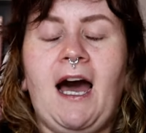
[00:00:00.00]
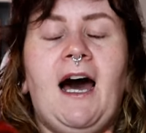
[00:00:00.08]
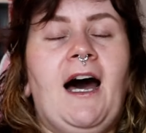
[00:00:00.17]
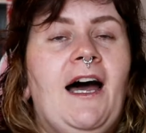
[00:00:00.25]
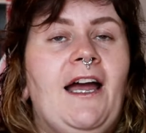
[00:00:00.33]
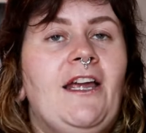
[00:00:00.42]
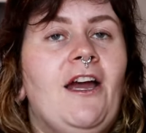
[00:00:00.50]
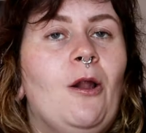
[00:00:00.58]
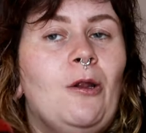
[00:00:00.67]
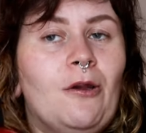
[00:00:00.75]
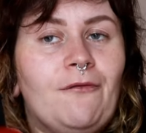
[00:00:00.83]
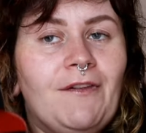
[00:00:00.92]
I
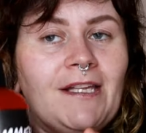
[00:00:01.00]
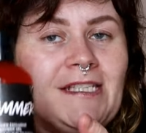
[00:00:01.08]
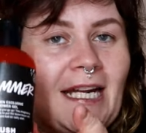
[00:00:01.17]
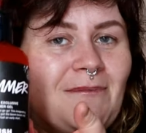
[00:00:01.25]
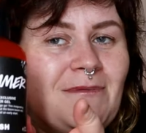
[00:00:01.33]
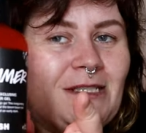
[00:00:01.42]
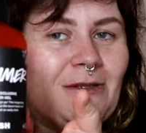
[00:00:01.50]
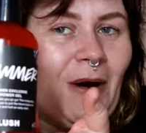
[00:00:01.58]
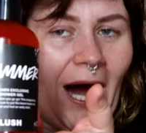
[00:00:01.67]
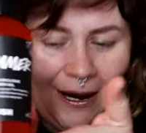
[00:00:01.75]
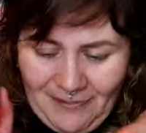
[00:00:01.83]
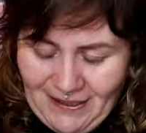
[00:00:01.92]
love this and I'm
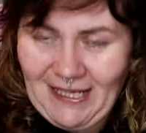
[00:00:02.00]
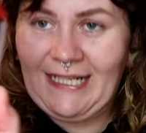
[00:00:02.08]
so happy